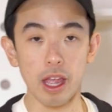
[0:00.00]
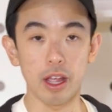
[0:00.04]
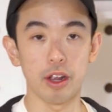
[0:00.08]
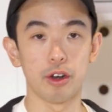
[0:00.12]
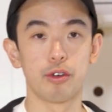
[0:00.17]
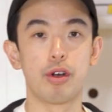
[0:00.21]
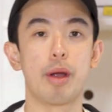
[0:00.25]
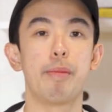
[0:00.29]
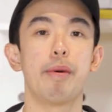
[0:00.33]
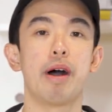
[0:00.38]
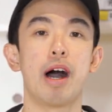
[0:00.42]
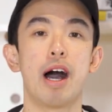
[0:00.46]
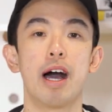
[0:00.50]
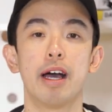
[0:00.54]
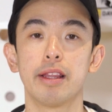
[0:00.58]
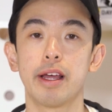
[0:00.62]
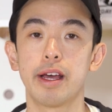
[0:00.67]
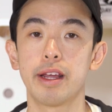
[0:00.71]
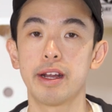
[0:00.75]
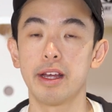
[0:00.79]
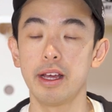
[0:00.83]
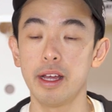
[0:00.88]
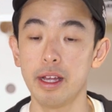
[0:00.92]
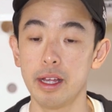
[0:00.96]
grab a
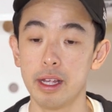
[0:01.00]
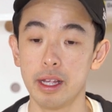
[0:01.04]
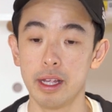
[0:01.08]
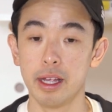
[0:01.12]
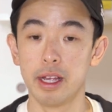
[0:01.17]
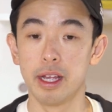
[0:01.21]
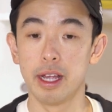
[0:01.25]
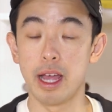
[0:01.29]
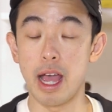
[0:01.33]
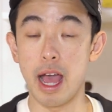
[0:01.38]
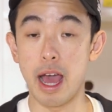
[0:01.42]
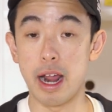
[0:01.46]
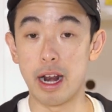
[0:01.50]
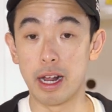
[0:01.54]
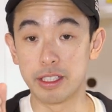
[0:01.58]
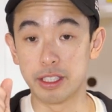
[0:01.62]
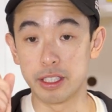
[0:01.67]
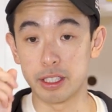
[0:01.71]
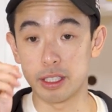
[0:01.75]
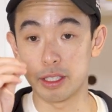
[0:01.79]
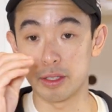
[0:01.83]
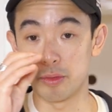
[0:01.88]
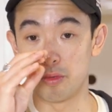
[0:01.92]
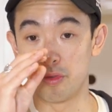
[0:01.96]
highlighter, and I
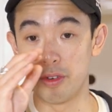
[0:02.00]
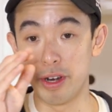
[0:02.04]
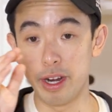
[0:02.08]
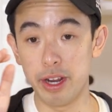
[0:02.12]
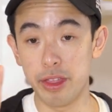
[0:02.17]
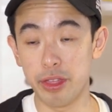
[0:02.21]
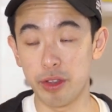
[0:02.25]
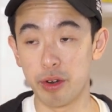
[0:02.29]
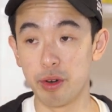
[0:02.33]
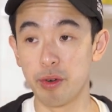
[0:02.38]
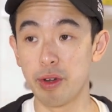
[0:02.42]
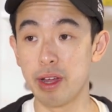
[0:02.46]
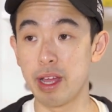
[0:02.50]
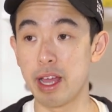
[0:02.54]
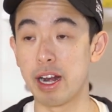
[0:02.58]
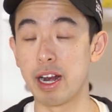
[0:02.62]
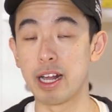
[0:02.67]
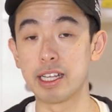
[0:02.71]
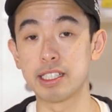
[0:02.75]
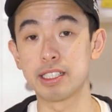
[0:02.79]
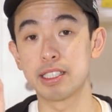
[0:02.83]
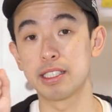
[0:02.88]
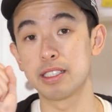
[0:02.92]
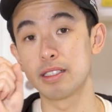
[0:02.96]
just read through it and
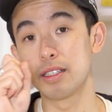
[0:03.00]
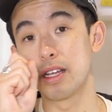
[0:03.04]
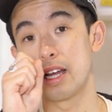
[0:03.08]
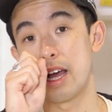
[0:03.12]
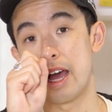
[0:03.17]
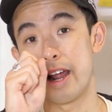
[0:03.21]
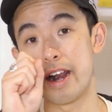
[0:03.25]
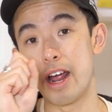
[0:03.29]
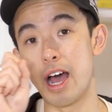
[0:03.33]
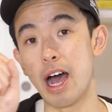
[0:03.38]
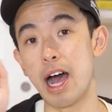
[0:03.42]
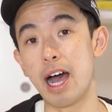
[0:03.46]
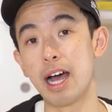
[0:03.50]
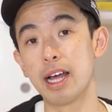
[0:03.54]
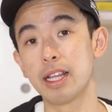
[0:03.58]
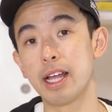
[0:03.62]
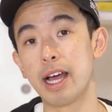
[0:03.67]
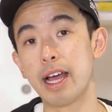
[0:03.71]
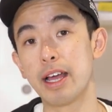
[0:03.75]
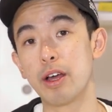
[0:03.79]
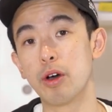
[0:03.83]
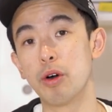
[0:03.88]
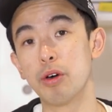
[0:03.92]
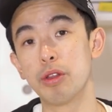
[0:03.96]
I
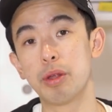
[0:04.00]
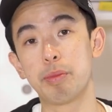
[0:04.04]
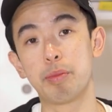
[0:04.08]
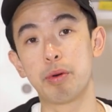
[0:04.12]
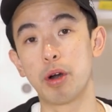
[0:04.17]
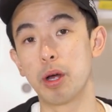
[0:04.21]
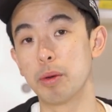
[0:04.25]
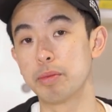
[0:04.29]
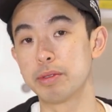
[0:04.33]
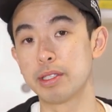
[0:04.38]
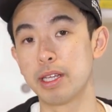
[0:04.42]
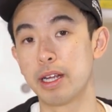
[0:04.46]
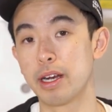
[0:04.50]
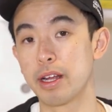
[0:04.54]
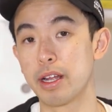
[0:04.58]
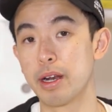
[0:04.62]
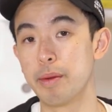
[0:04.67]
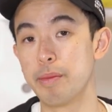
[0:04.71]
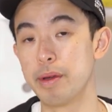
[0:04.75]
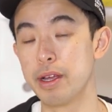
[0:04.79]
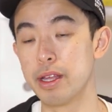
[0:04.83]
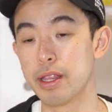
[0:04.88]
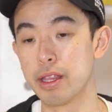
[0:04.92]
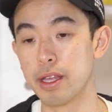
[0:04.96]
highlight all the props that are going to
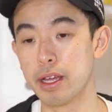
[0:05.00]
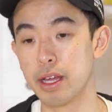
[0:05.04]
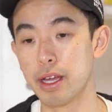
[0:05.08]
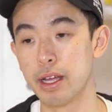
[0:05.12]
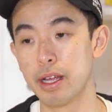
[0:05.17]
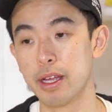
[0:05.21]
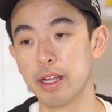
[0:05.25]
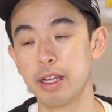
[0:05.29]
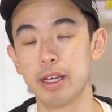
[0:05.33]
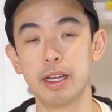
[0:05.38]
be there.